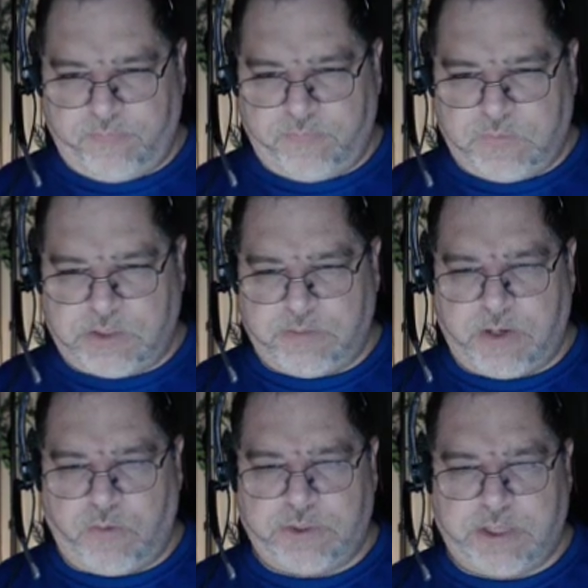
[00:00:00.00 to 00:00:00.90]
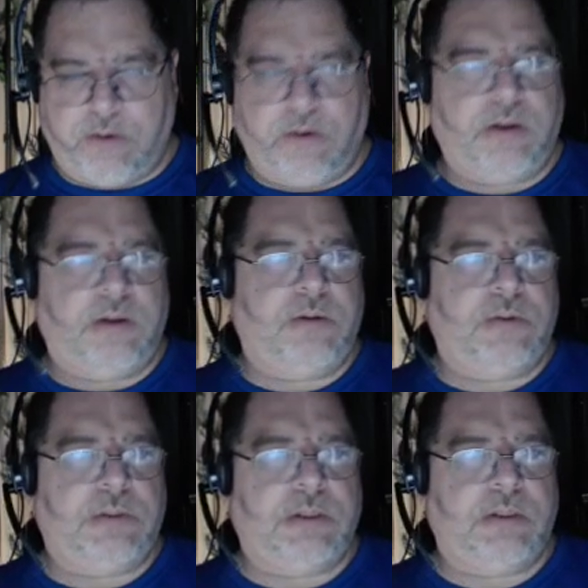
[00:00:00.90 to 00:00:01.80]
Doesn't matter which arrow I
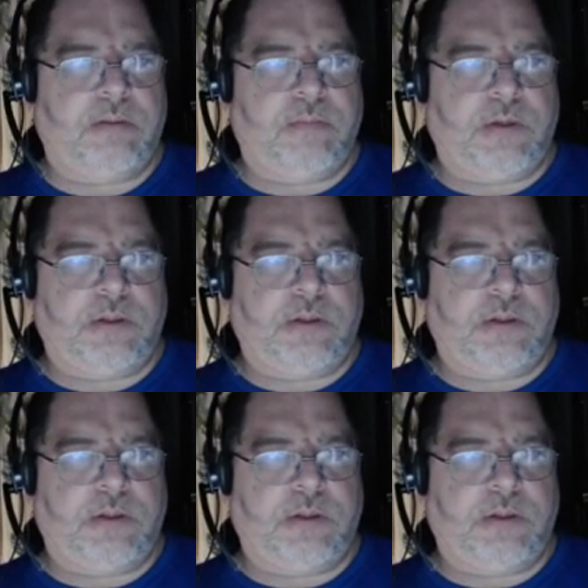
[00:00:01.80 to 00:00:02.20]
use, but